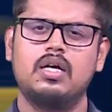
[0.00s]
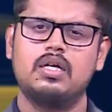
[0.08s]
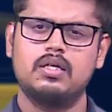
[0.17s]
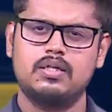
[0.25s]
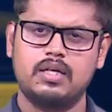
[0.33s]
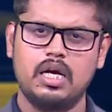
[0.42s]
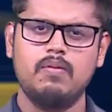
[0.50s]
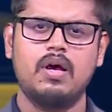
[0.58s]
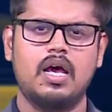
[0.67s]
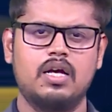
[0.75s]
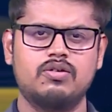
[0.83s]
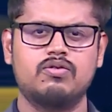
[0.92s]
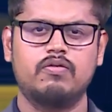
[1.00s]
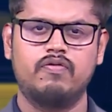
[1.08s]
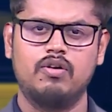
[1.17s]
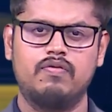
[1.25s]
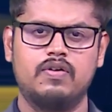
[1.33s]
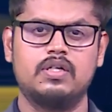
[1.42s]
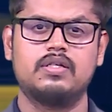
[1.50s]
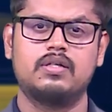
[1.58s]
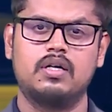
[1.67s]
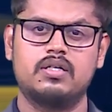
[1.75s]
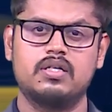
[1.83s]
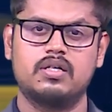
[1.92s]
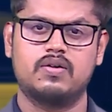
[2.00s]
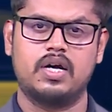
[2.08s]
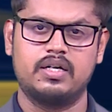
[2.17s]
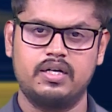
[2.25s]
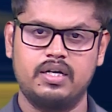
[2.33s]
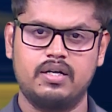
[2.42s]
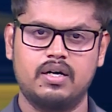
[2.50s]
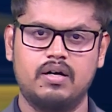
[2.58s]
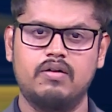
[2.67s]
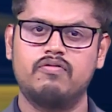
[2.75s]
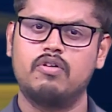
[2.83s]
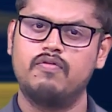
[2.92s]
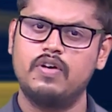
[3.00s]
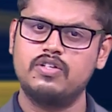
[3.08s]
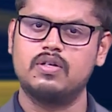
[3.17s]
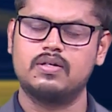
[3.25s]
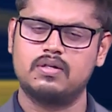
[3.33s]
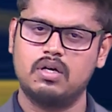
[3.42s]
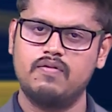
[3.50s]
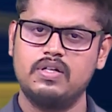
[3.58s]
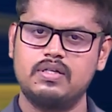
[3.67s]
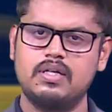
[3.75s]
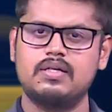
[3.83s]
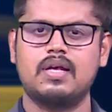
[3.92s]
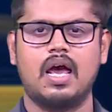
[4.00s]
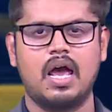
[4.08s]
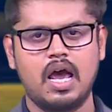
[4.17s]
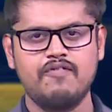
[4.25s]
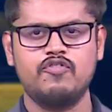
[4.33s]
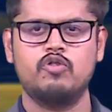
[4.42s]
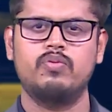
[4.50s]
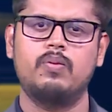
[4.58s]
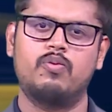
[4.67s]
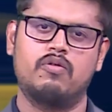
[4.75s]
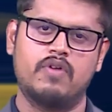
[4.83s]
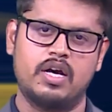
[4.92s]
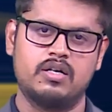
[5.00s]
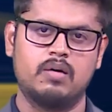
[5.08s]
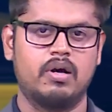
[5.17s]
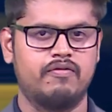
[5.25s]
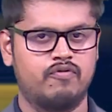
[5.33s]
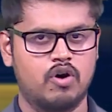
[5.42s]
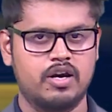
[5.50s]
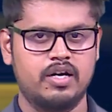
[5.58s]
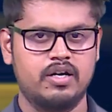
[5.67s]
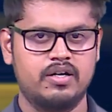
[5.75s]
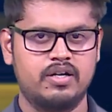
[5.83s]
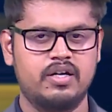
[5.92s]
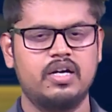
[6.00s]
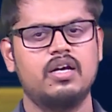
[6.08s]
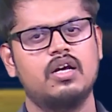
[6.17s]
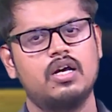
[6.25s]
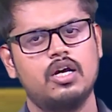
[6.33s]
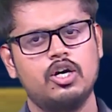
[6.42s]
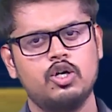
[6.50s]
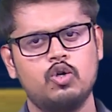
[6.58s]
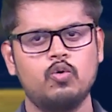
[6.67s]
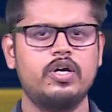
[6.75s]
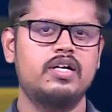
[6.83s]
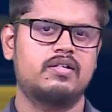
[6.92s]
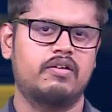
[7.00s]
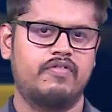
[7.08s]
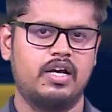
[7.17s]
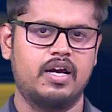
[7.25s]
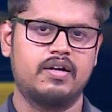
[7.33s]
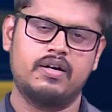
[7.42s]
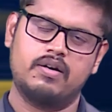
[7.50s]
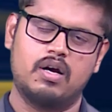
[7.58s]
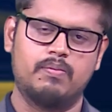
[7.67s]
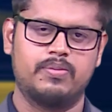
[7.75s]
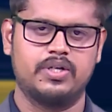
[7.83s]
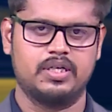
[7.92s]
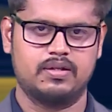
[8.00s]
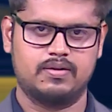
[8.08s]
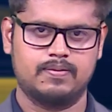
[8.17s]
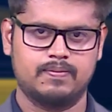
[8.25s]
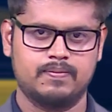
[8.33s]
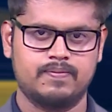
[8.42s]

the same has to fulfill certain criteria for which the services have to be provided by foreign entity to its affiliated companies.